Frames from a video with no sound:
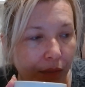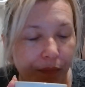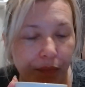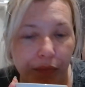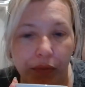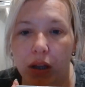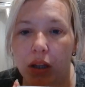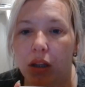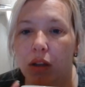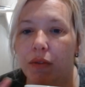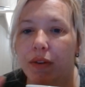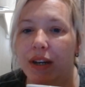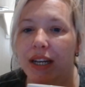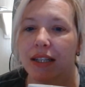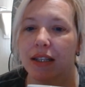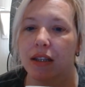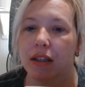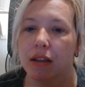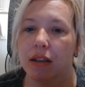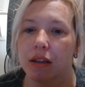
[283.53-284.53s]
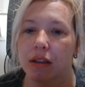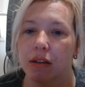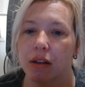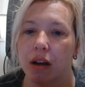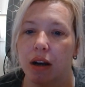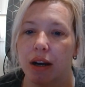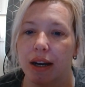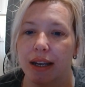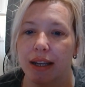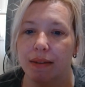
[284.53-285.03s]
The reason
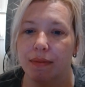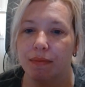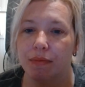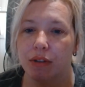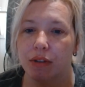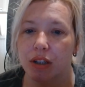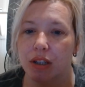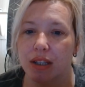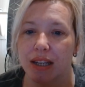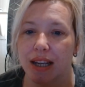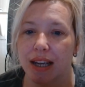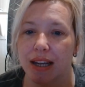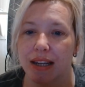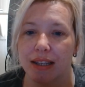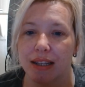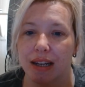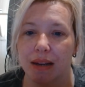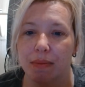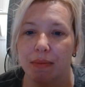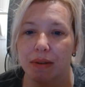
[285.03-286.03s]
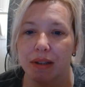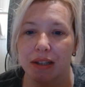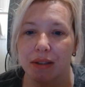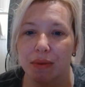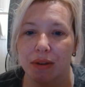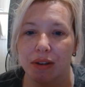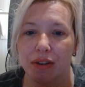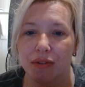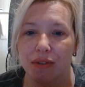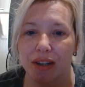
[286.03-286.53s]
just in case anybody's
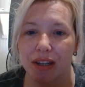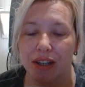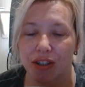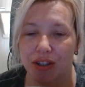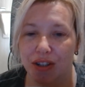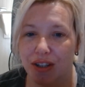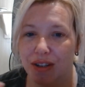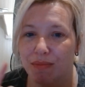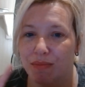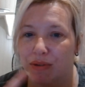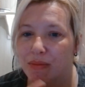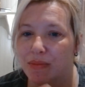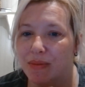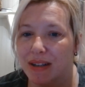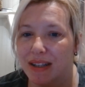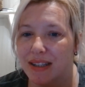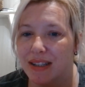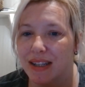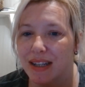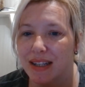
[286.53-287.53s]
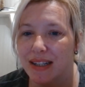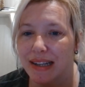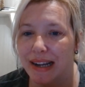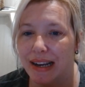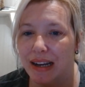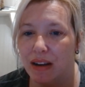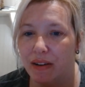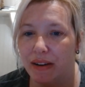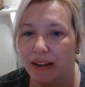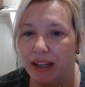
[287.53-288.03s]
wondering, because you can probably see
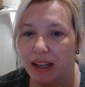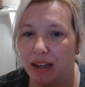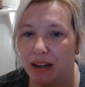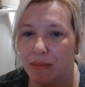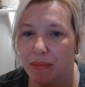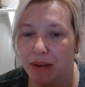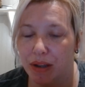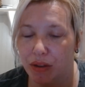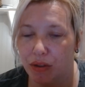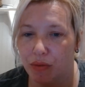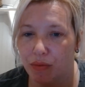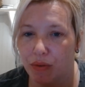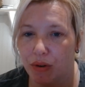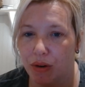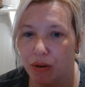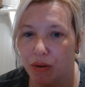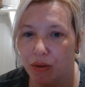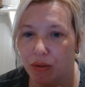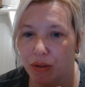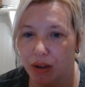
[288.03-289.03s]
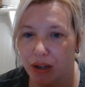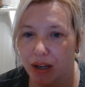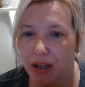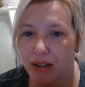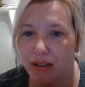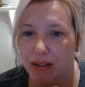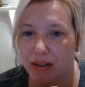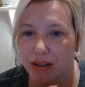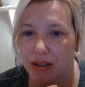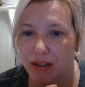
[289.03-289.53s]
daylight coming through the
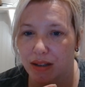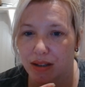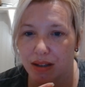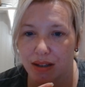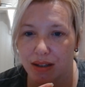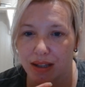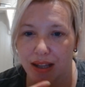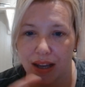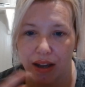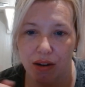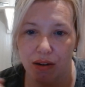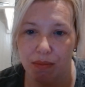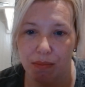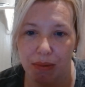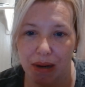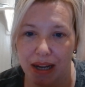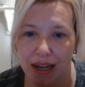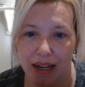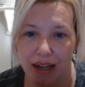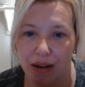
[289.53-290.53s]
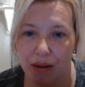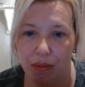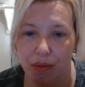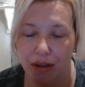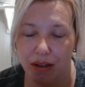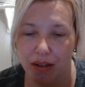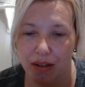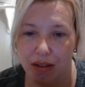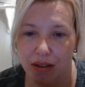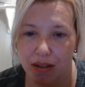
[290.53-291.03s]
curtains because they aren't blackout
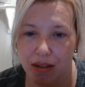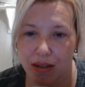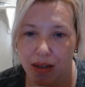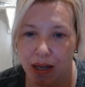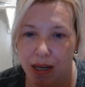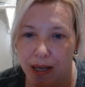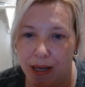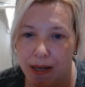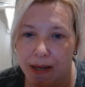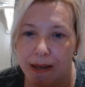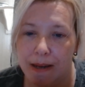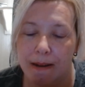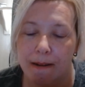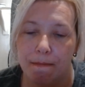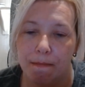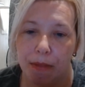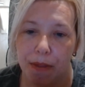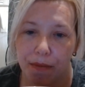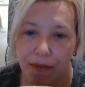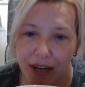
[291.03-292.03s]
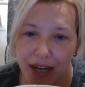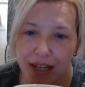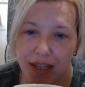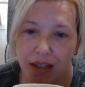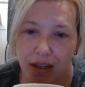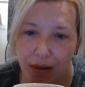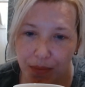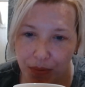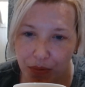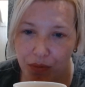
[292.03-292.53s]
ones, the
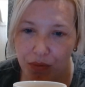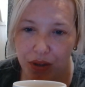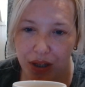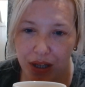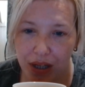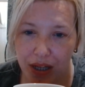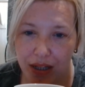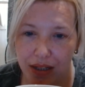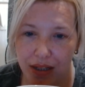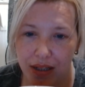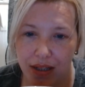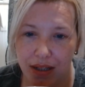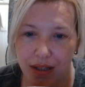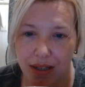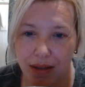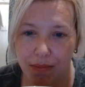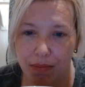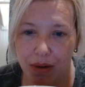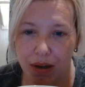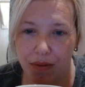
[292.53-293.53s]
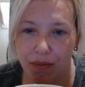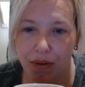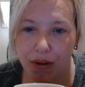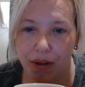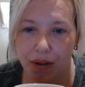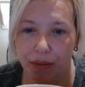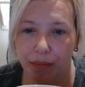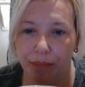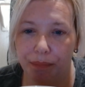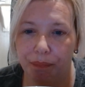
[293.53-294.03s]
reason I pull the curtains in my
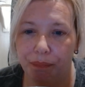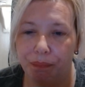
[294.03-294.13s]
room